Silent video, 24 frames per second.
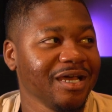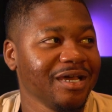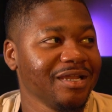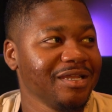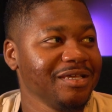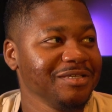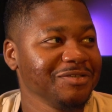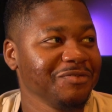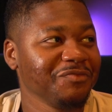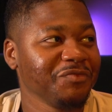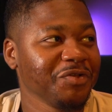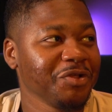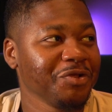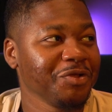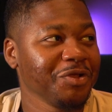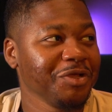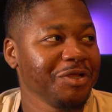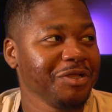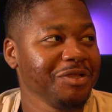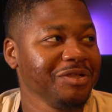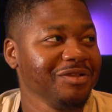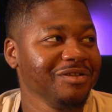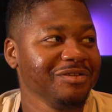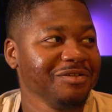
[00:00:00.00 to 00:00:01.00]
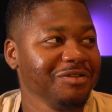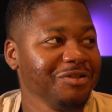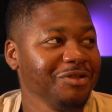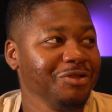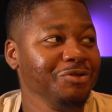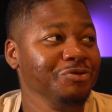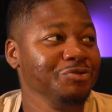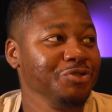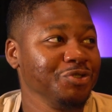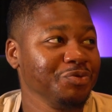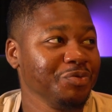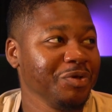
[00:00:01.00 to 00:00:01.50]
nowadays are very
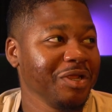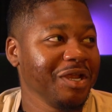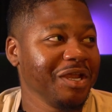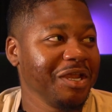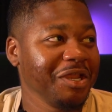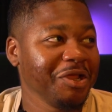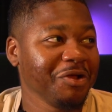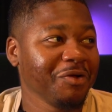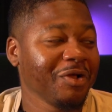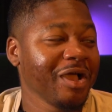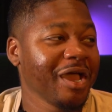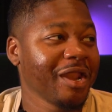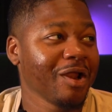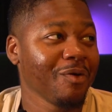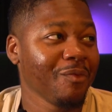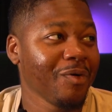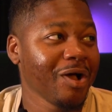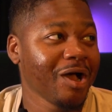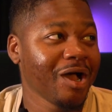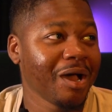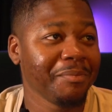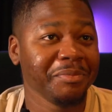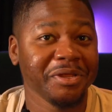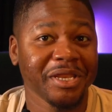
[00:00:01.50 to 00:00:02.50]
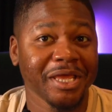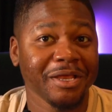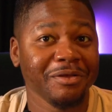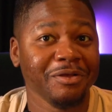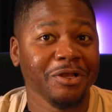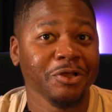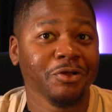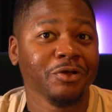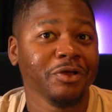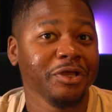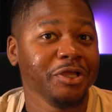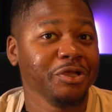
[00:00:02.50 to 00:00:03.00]
loose with it. And they were kind of wild. I mean, they
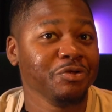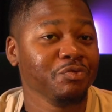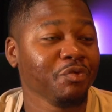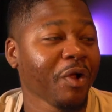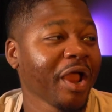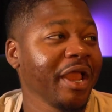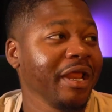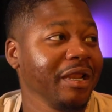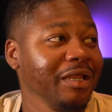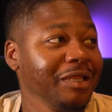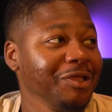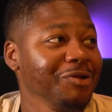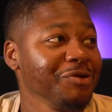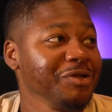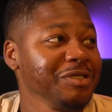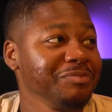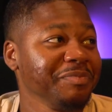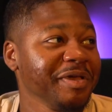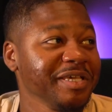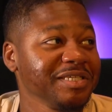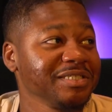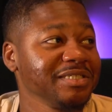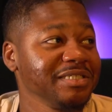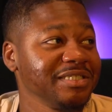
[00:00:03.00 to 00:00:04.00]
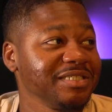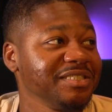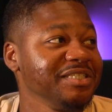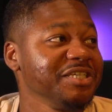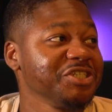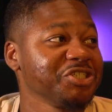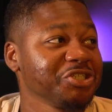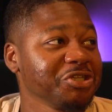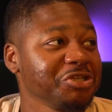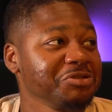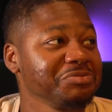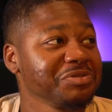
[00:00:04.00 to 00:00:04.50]
literally write lyrics, basically
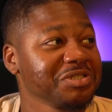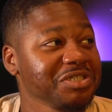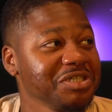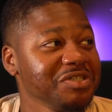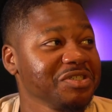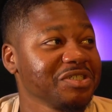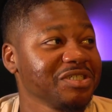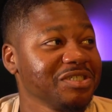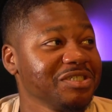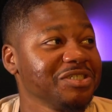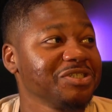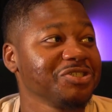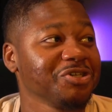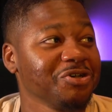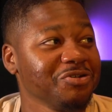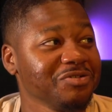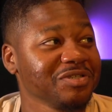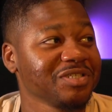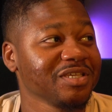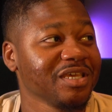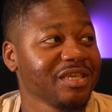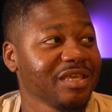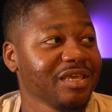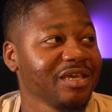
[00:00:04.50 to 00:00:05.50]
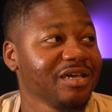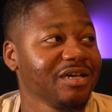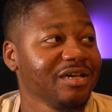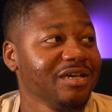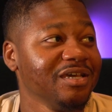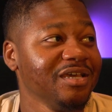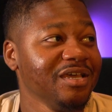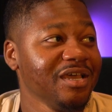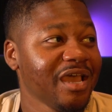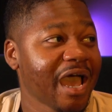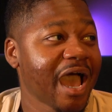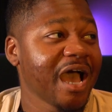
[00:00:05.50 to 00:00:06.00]
snitched on themselves in some.
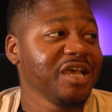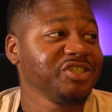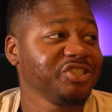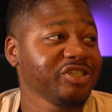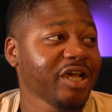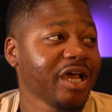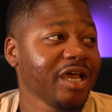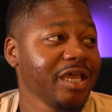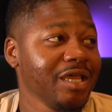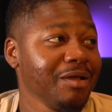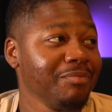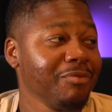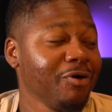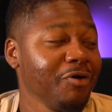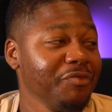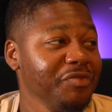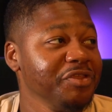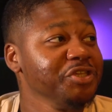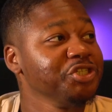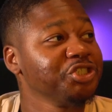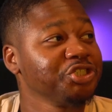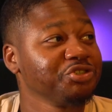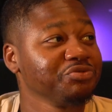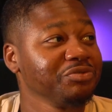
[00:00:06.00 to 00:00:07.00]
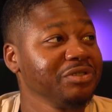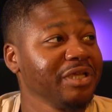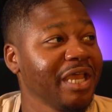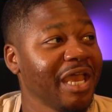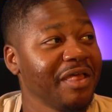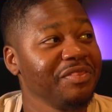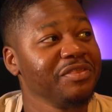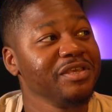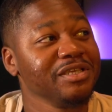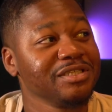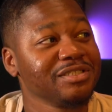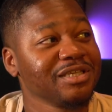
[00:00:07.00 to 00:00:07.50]
Yeah, I shot him on this street
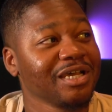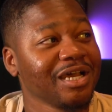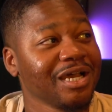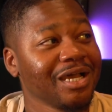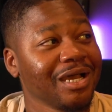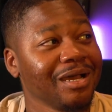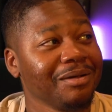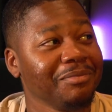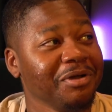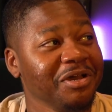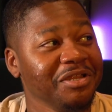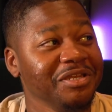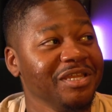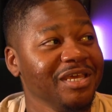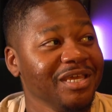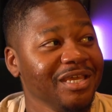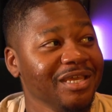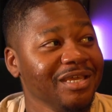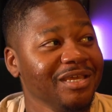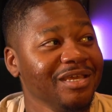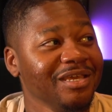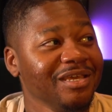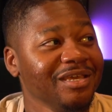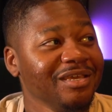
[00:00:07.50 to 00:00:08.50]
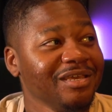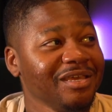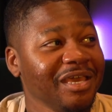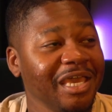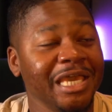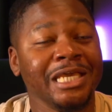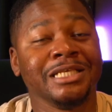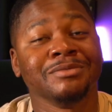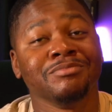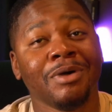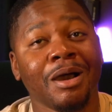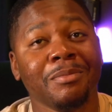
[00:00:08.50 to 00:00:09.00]
at this time a day,
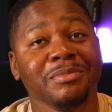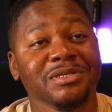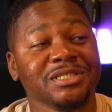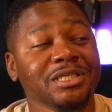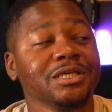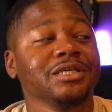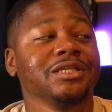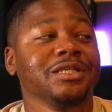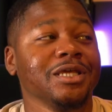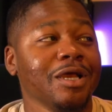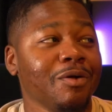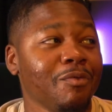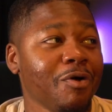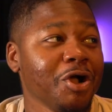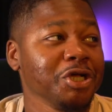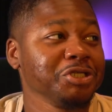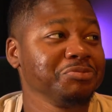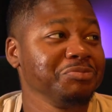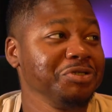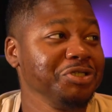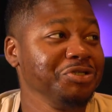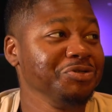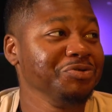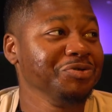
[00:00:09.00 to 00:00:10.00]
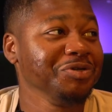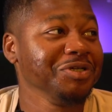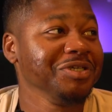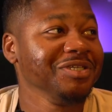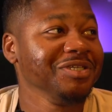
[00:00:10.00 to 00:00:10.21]
and his mama sat there and watched me do